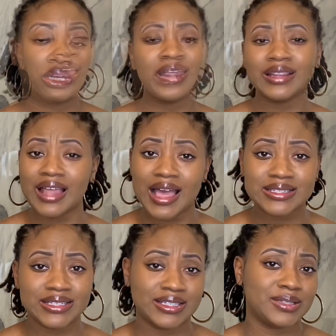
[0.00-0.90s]
And
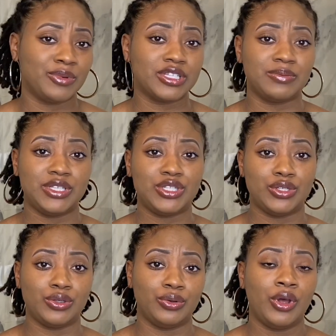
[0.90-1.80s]
lastly, this brings me
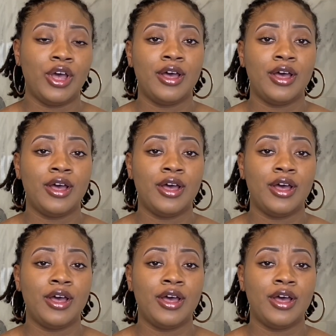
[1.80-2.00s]
to